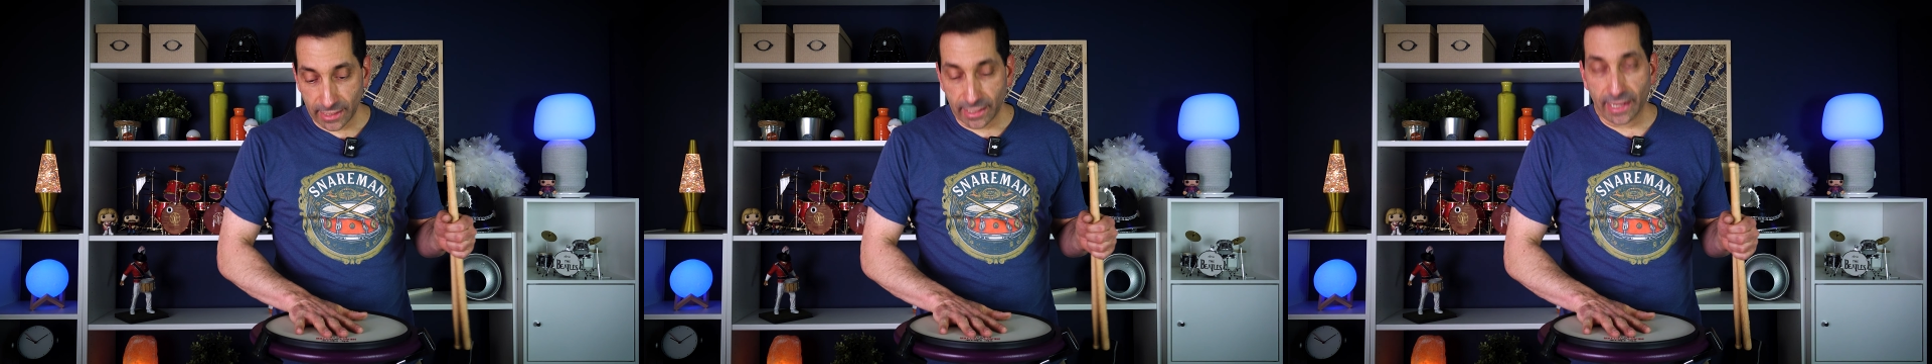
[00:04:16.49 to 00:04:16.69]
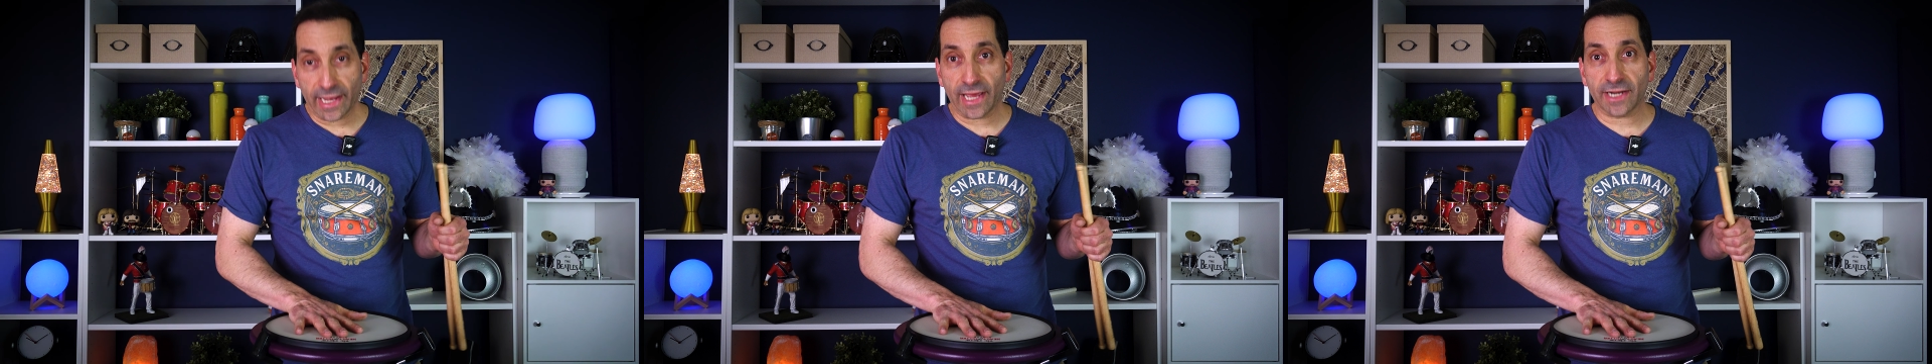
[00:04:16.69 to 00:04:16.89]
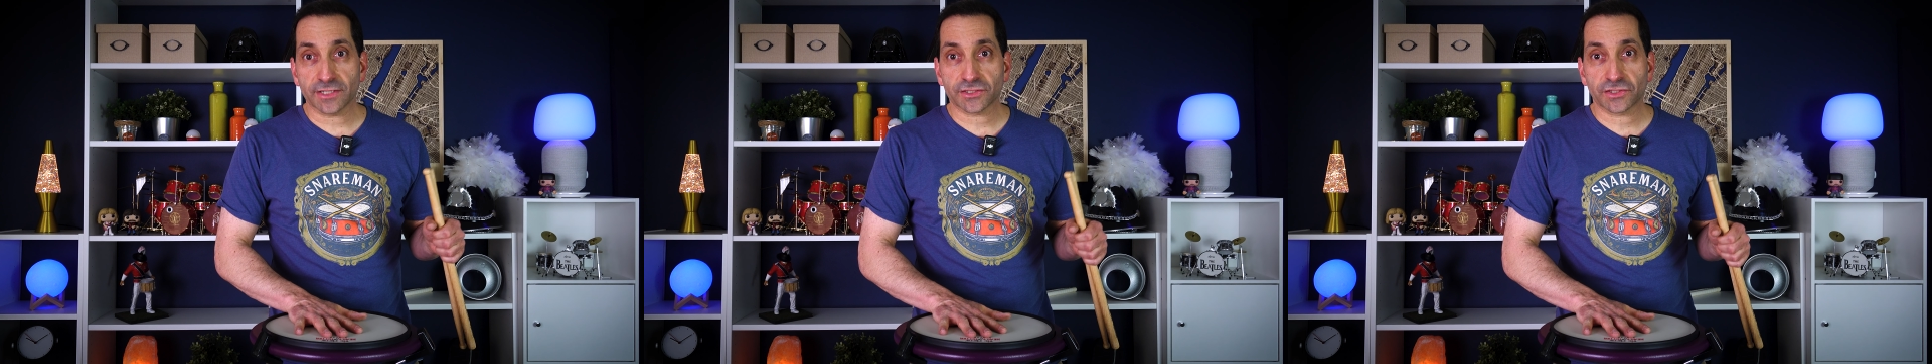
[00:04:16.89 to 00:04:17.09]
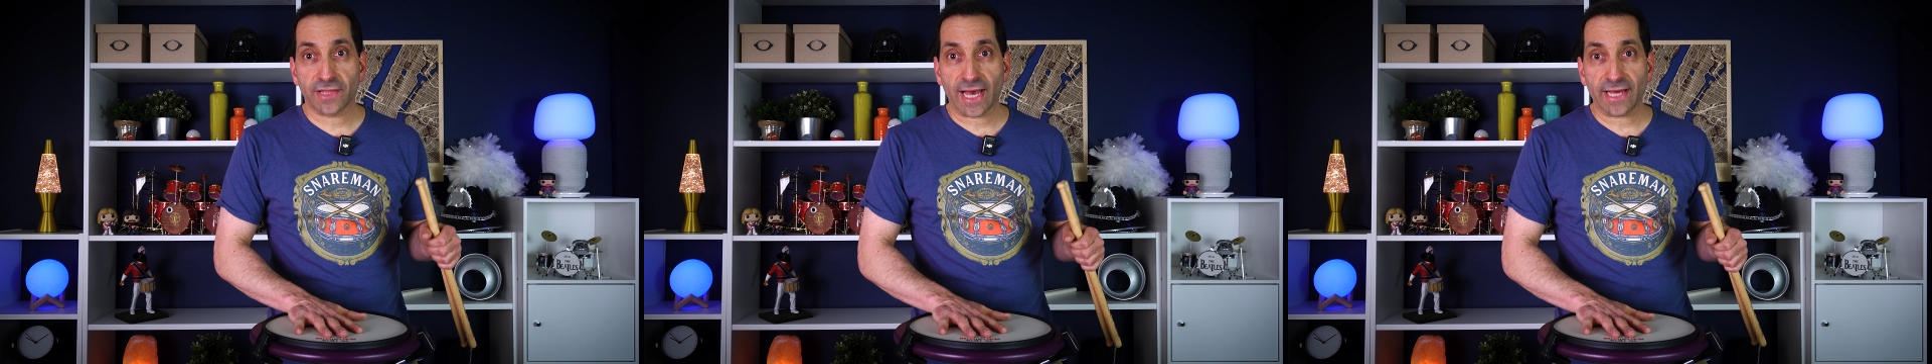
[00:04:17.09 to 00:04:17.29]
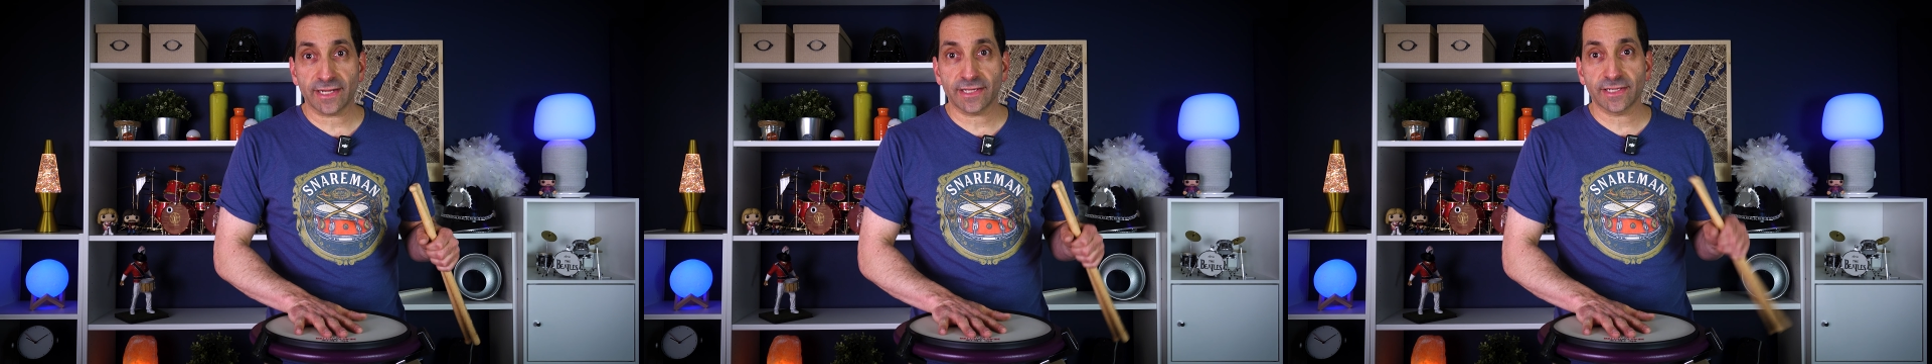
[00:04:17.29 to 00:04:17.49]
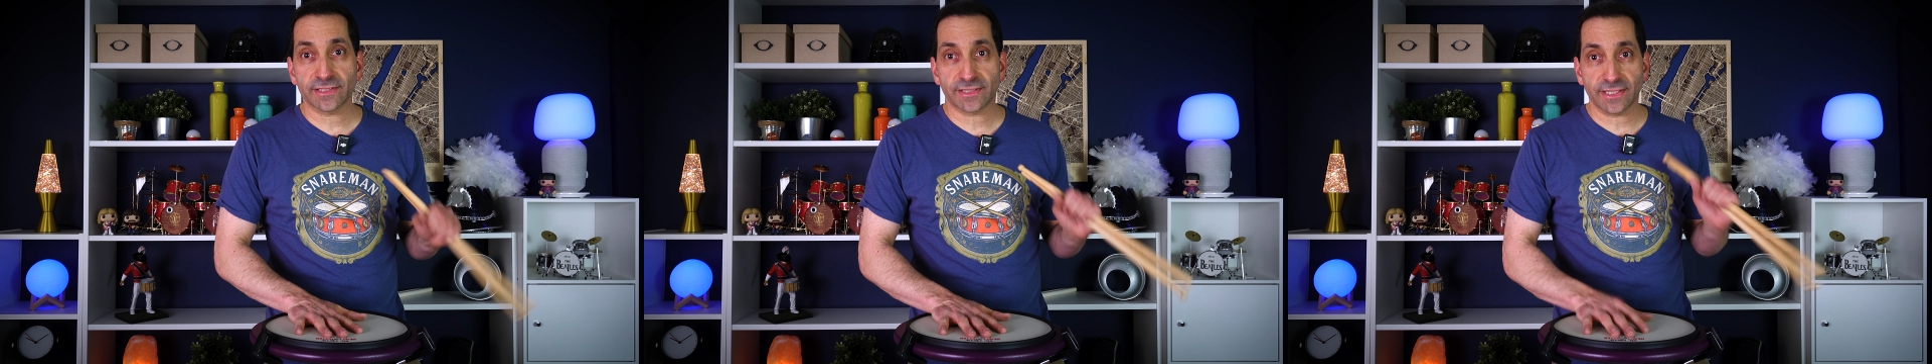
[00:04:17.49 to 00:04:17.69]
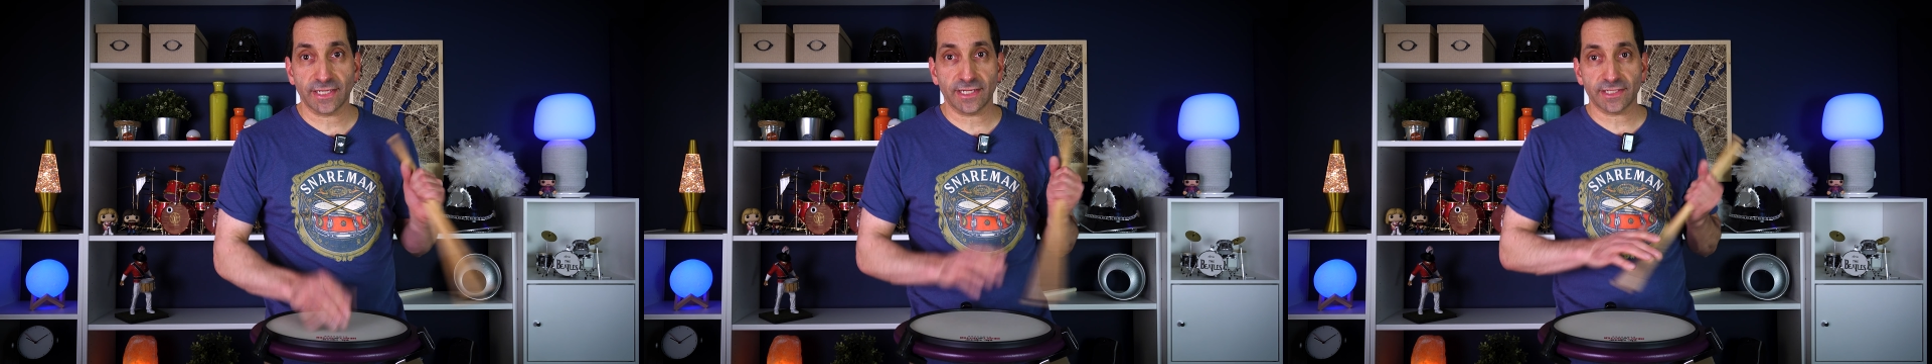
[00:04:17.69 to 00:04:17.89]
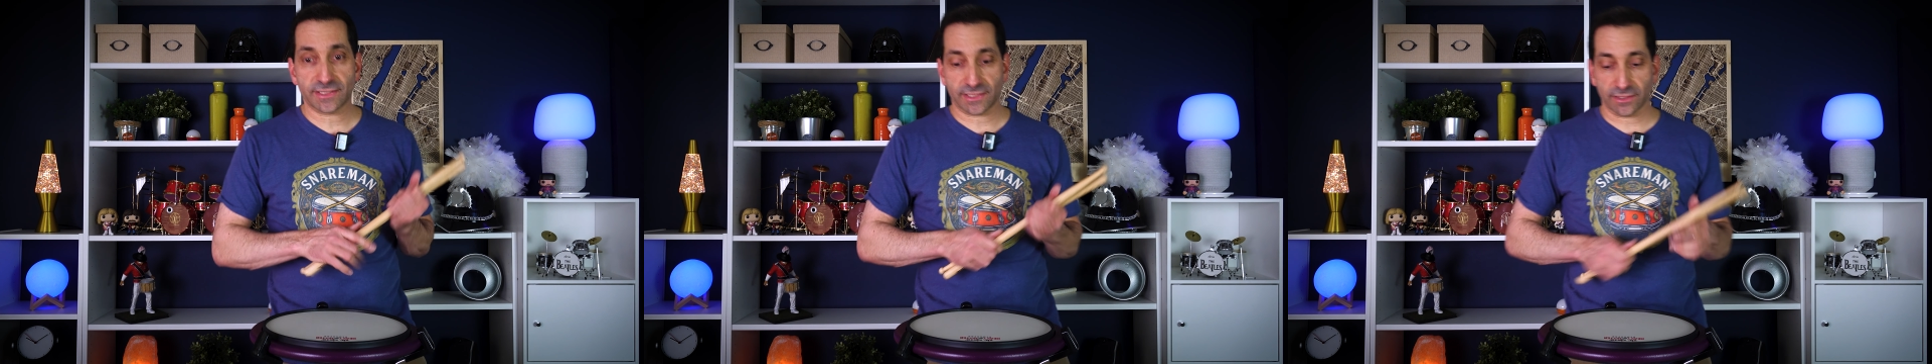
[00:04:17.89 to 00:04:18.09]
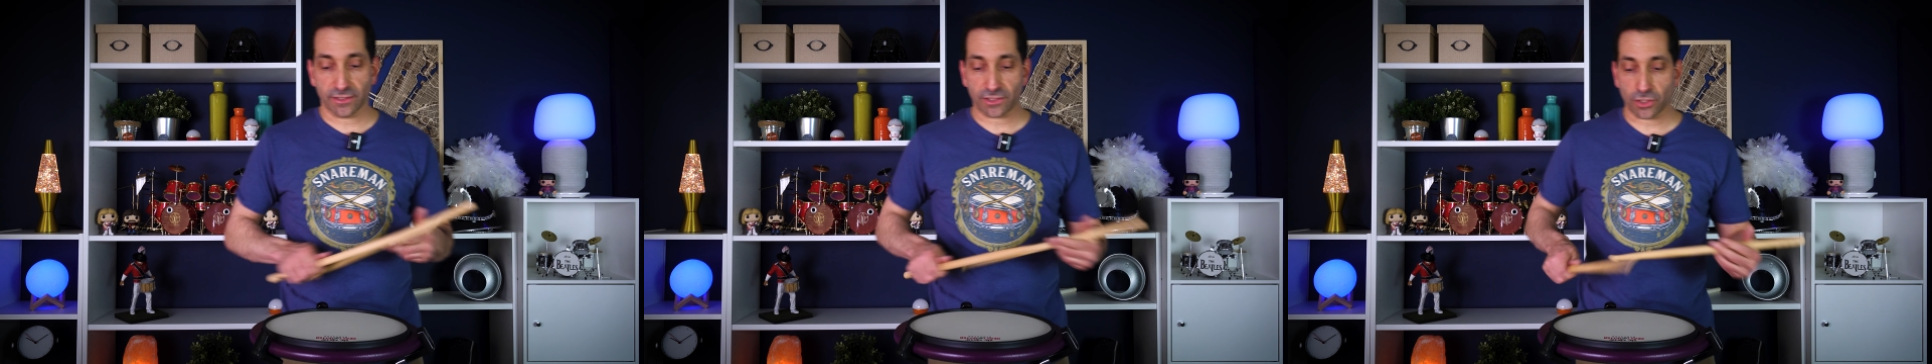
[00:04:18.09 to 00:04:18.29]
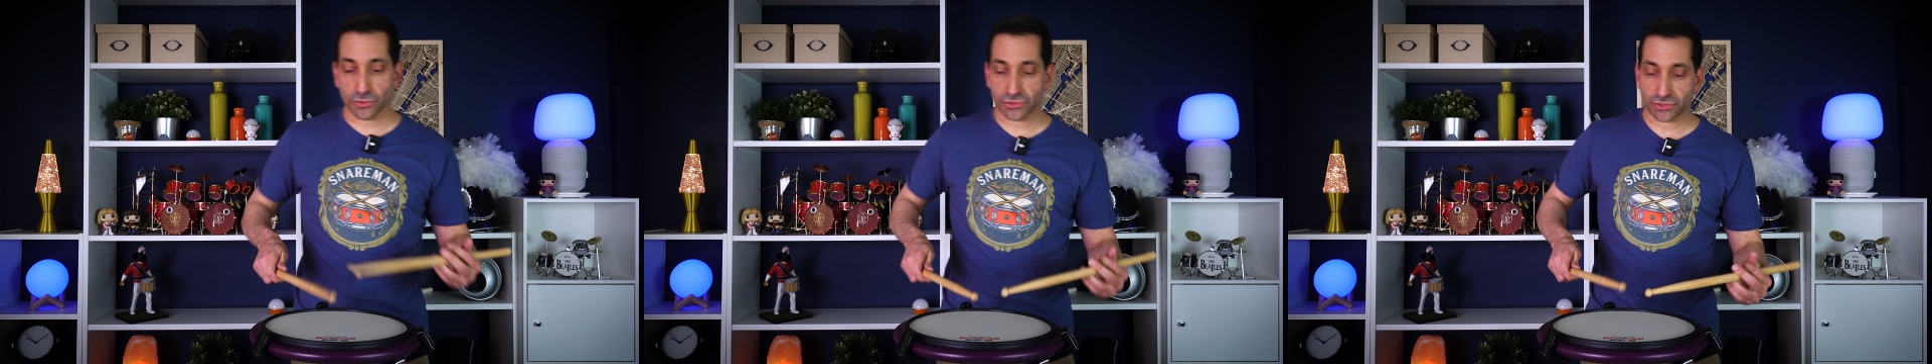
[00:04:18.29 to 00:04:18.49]
And that is the
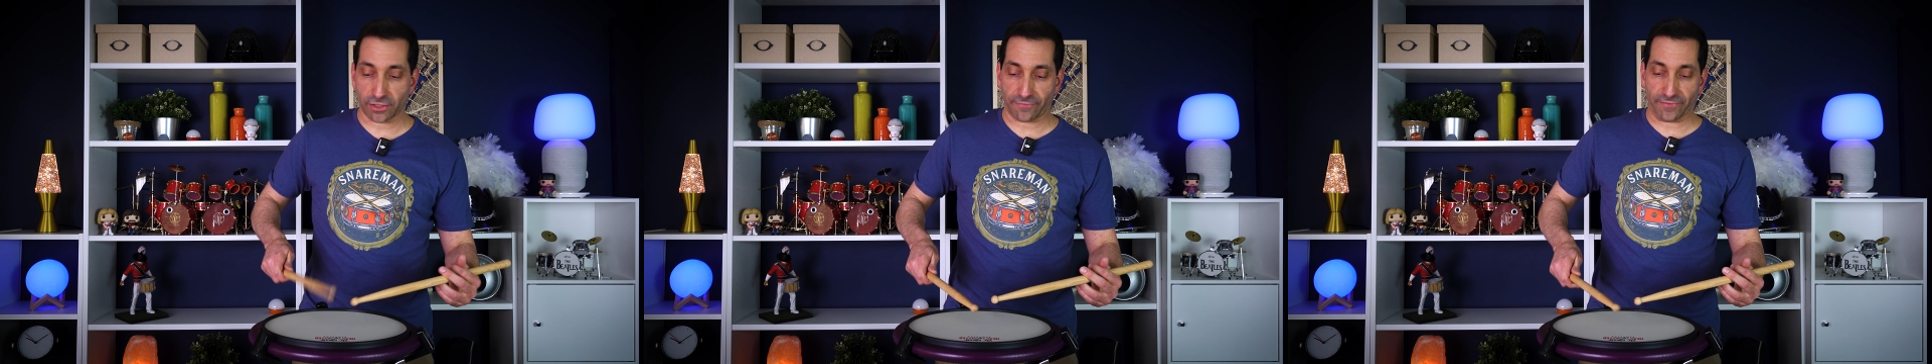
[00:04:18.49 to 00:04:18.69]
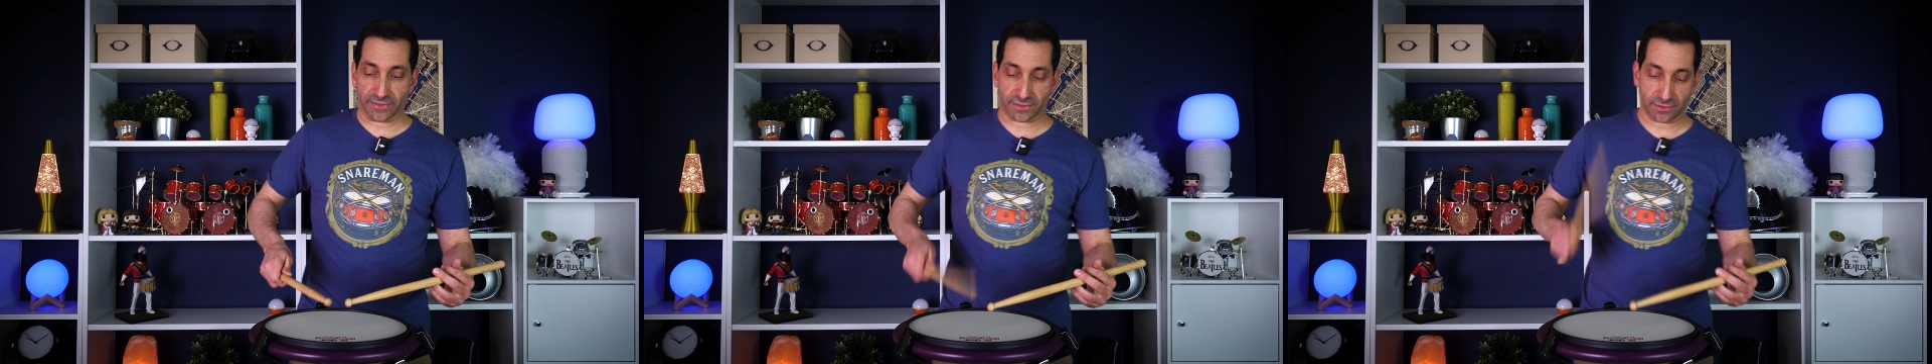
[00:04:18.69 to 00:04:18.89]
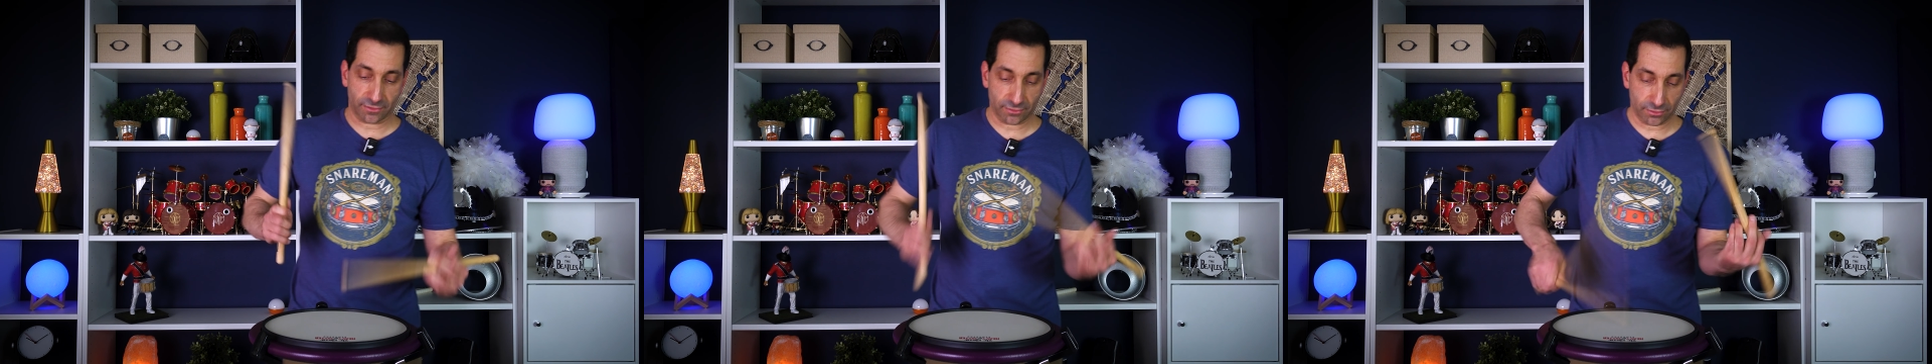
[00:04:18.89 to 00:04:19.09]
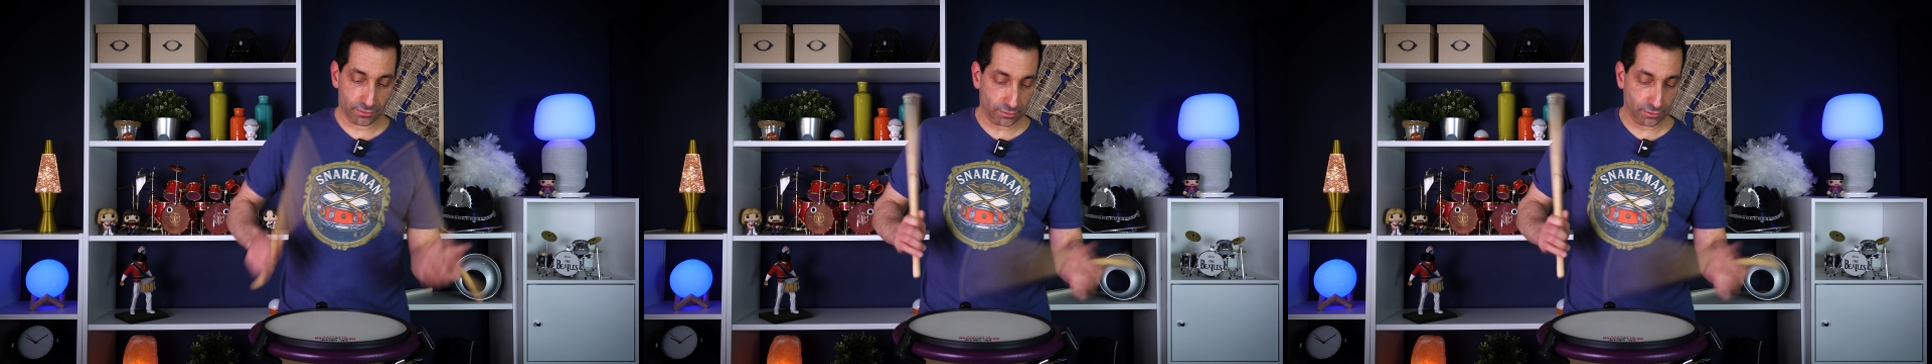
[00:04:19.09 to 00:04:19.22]
silicone surface.